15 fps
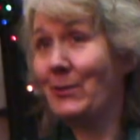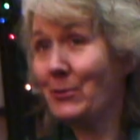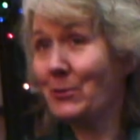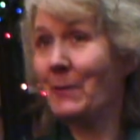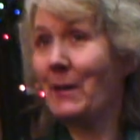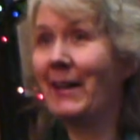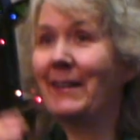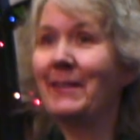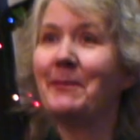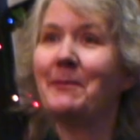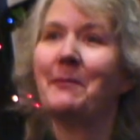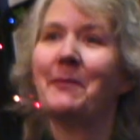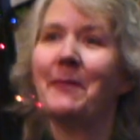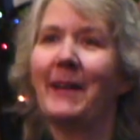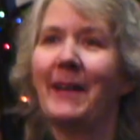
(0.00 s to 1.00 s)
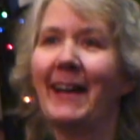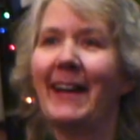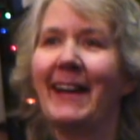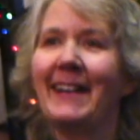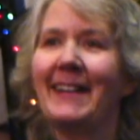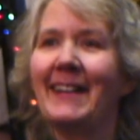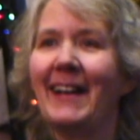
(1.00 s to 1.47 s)
you smile,
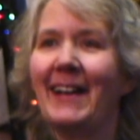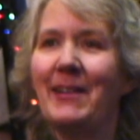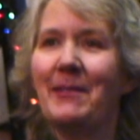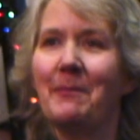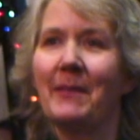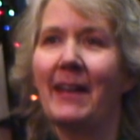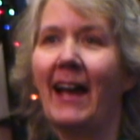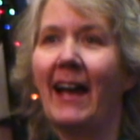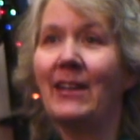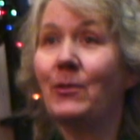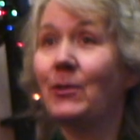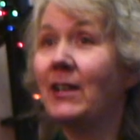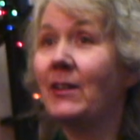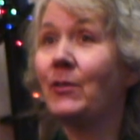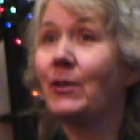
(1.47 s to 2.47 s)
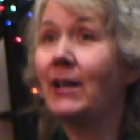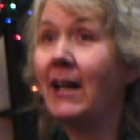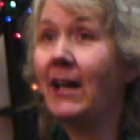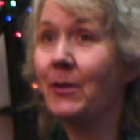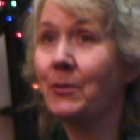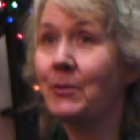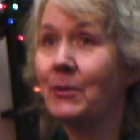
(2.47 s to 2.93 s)
and uh, and you'll never run
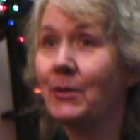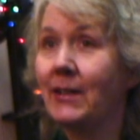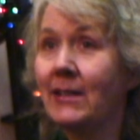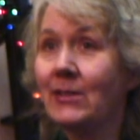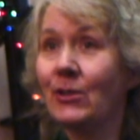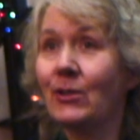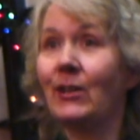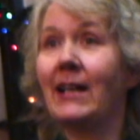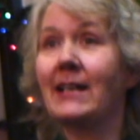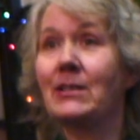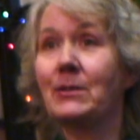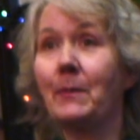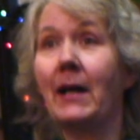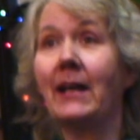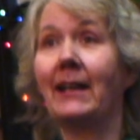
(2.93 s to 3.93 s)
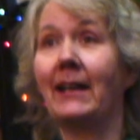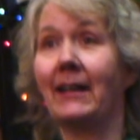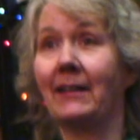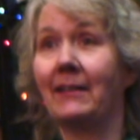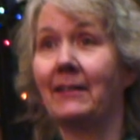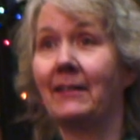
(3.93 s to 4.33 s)
out. It's sort of like smiling.